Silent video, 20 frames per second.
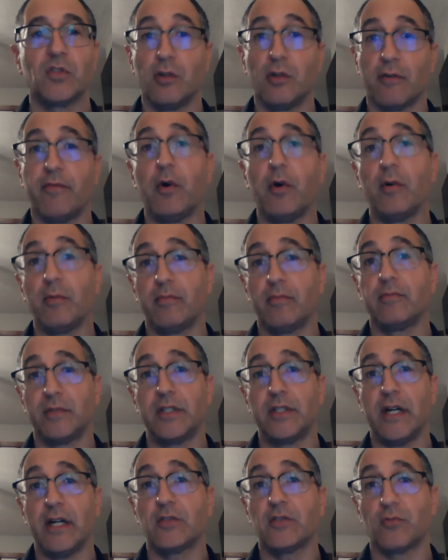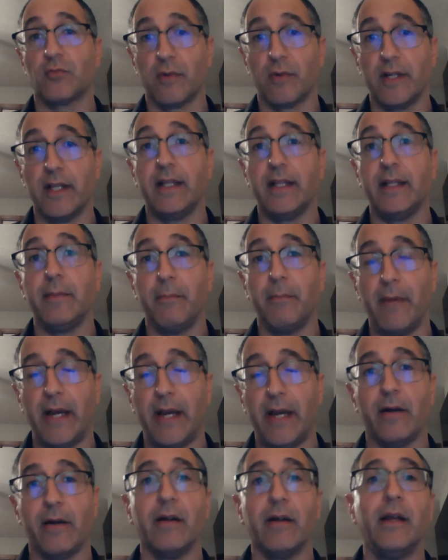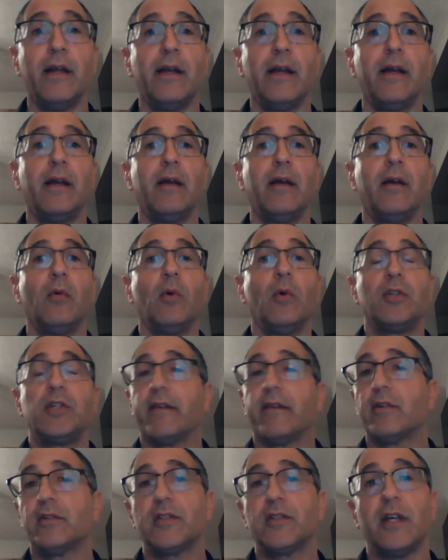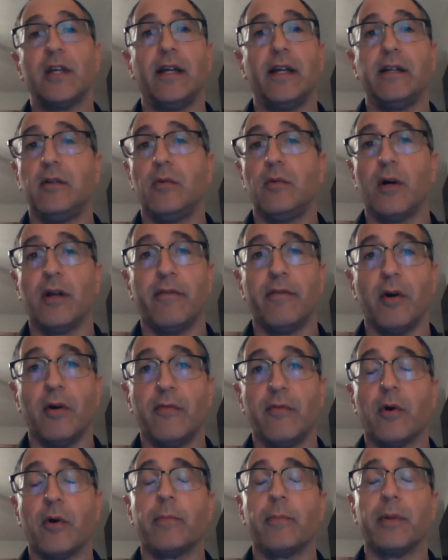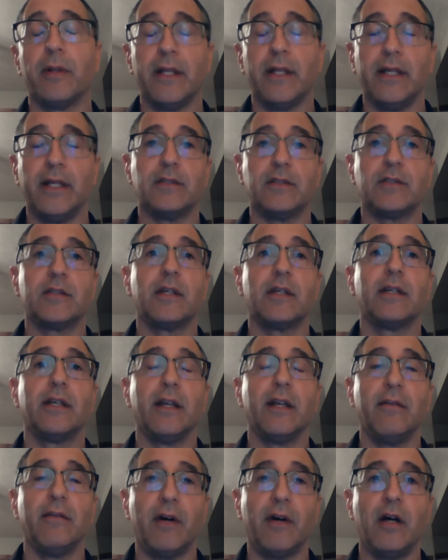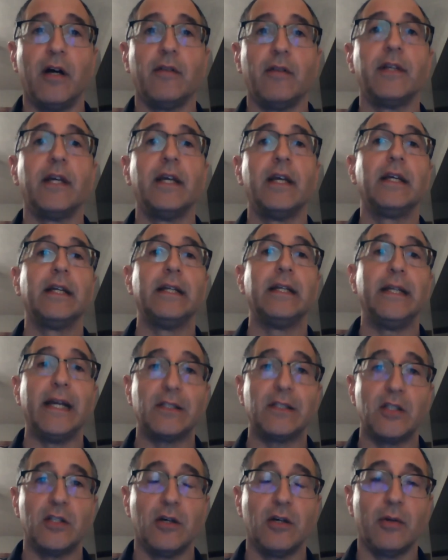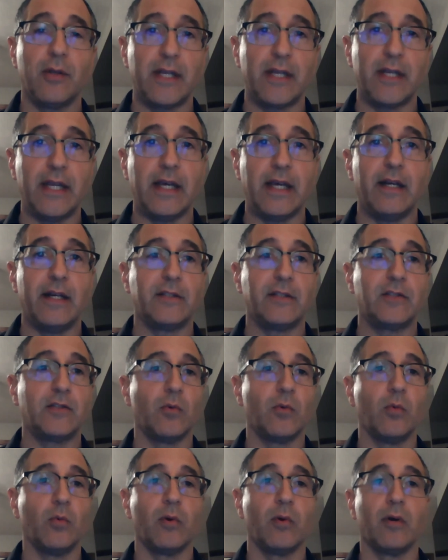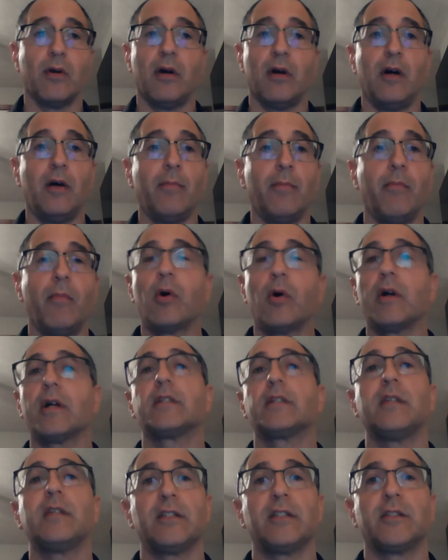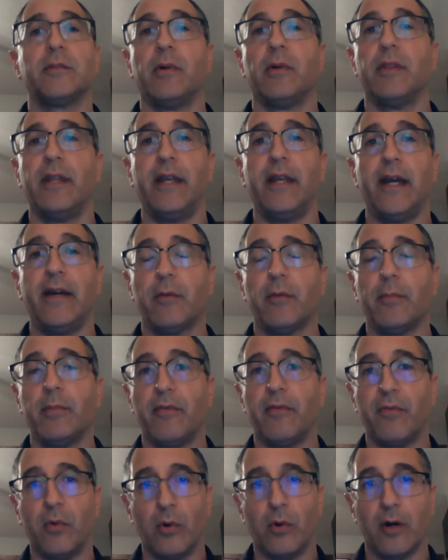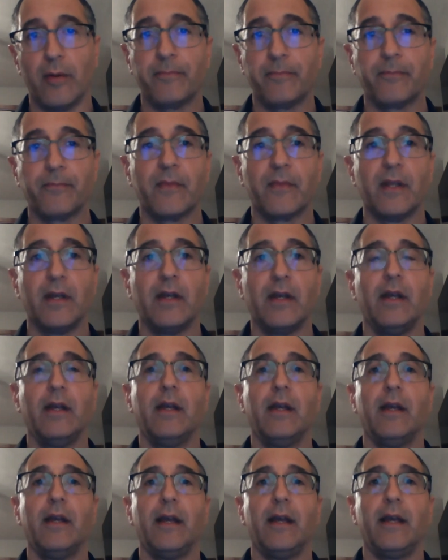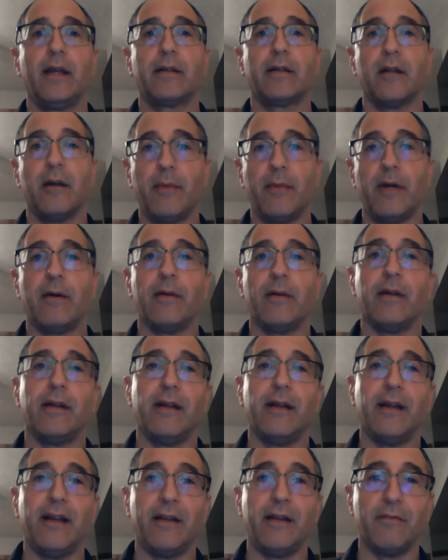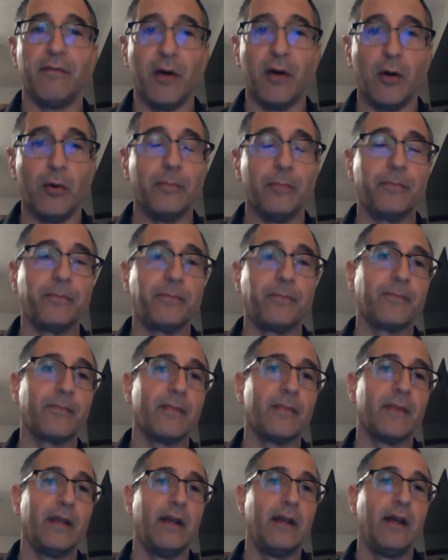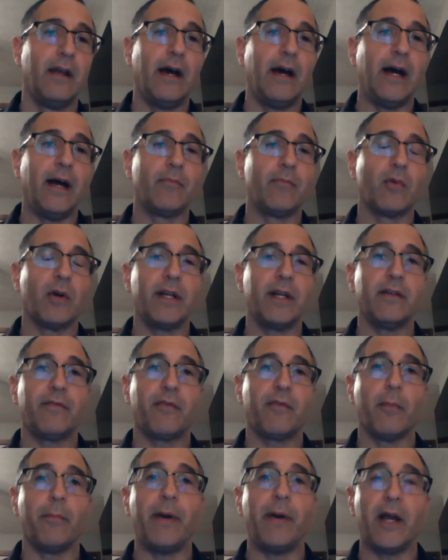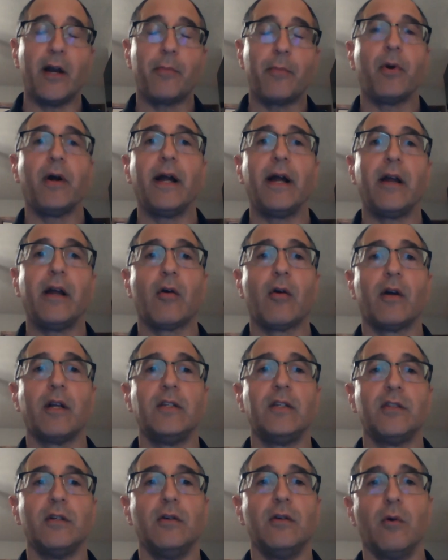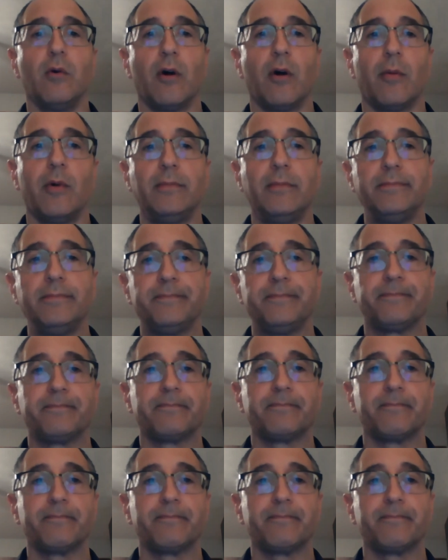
So your vote does really matter. Whichever side you want to vote for, please get involved, get to know the candidates. We're all more accessible than ever before, and come out and vote. I'm running for better priorities than normal.